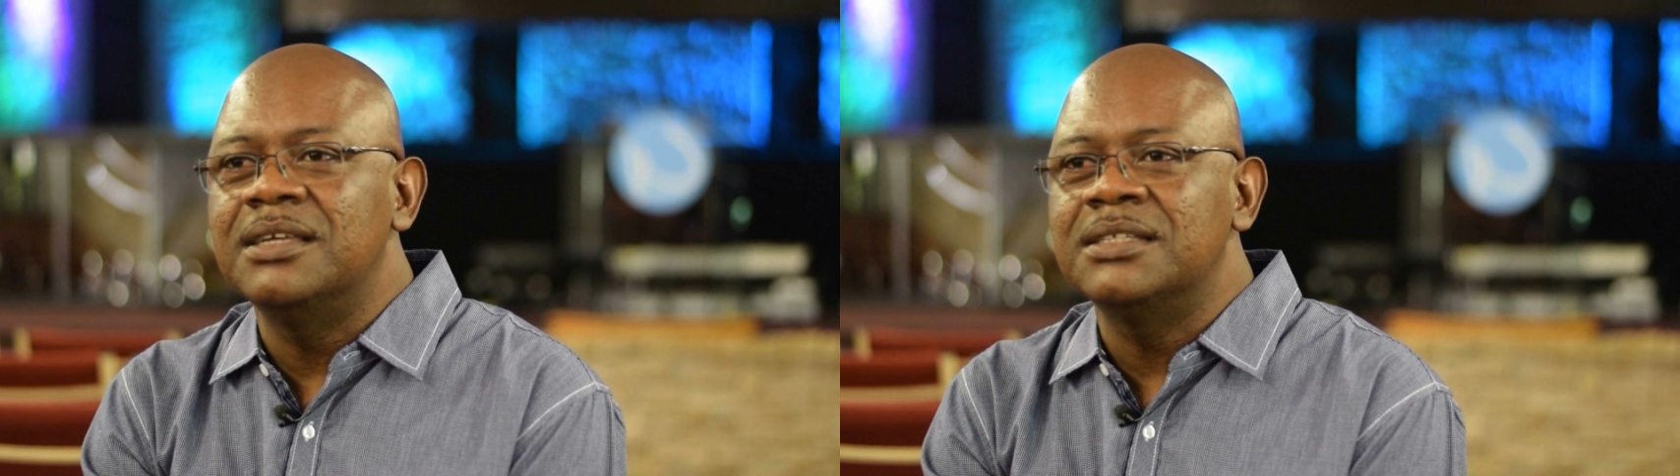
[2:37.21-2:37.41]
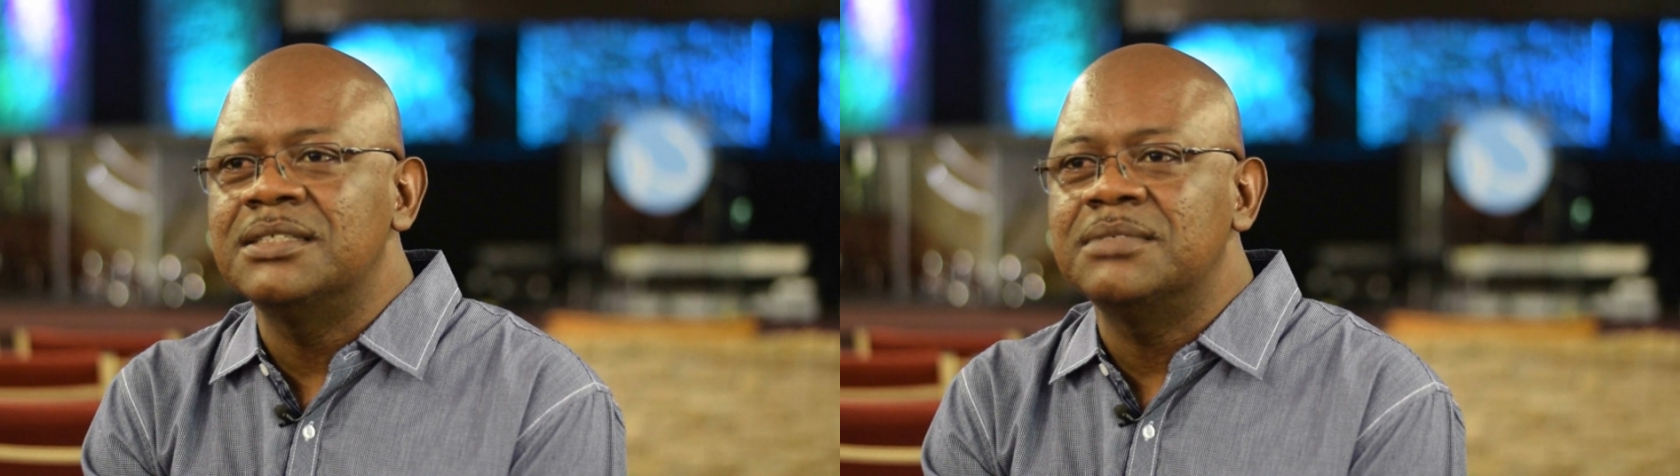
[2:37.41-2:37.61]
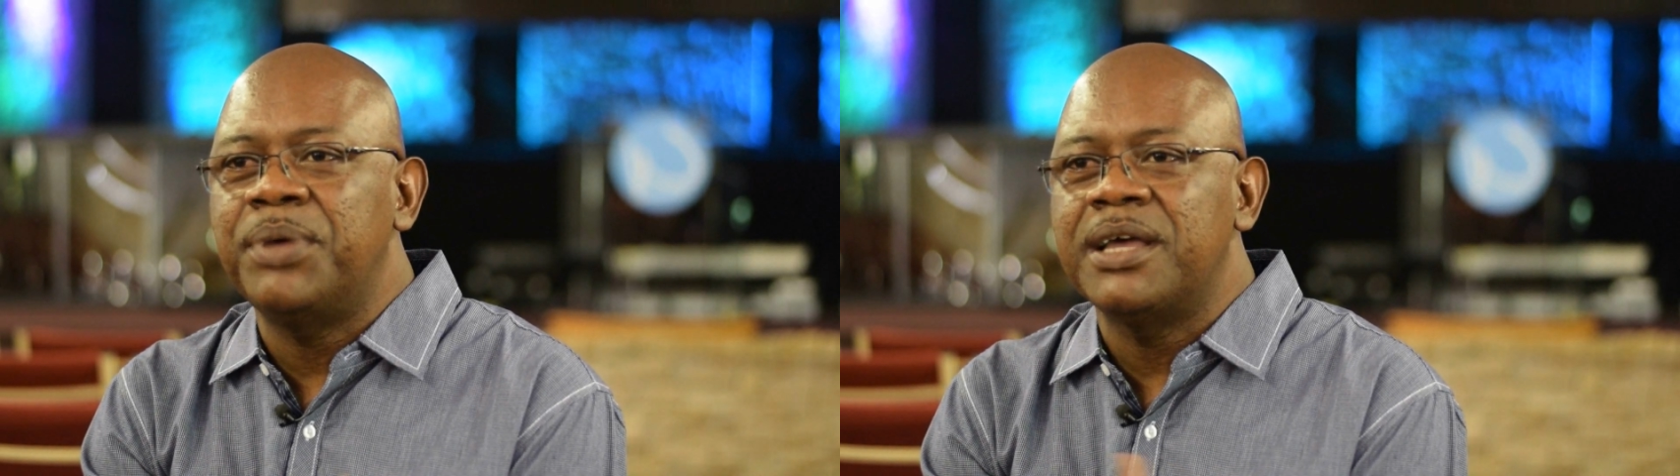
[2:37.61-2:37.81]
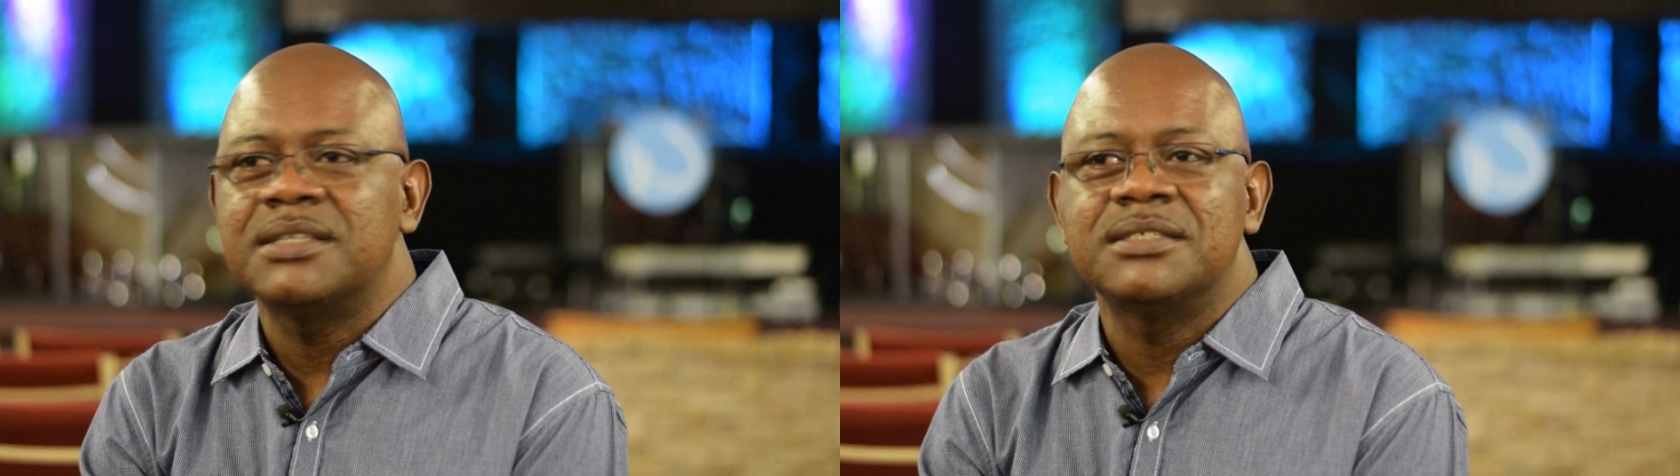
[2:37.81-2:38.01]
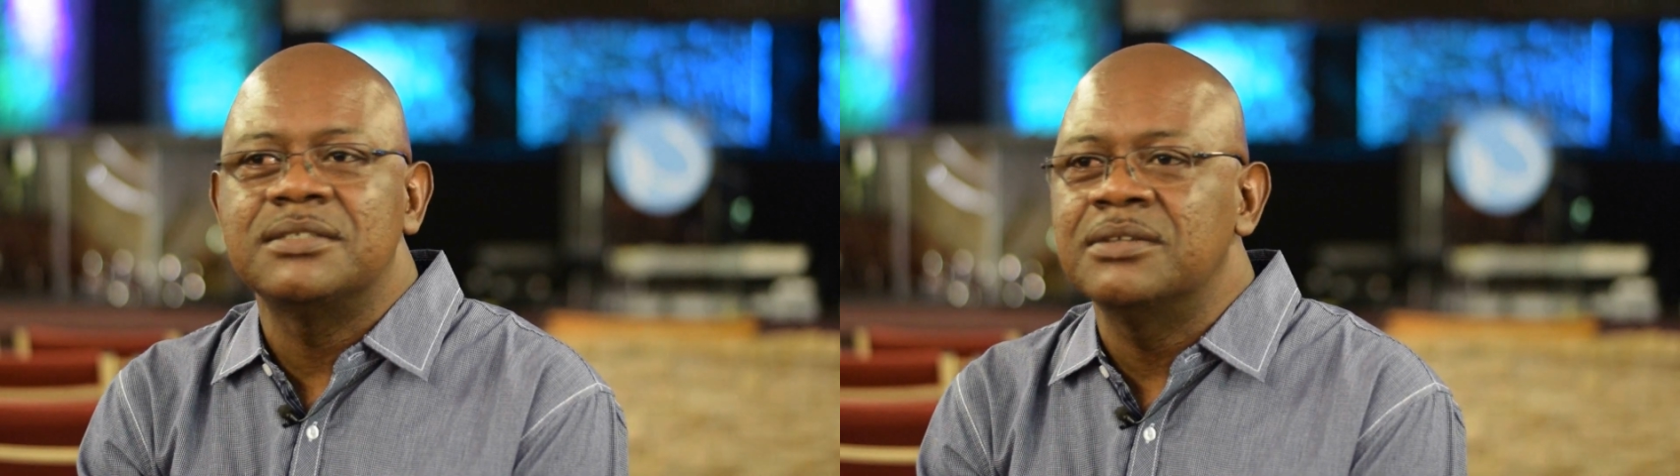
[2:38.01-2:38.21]
as
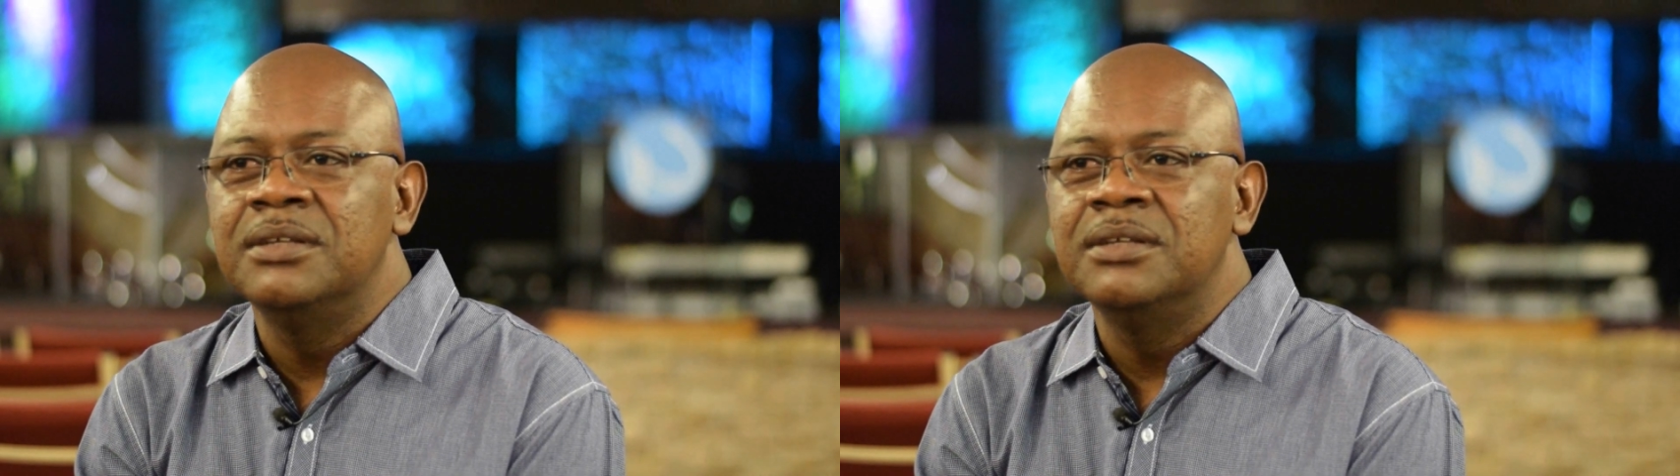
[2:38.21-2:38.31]
Pastor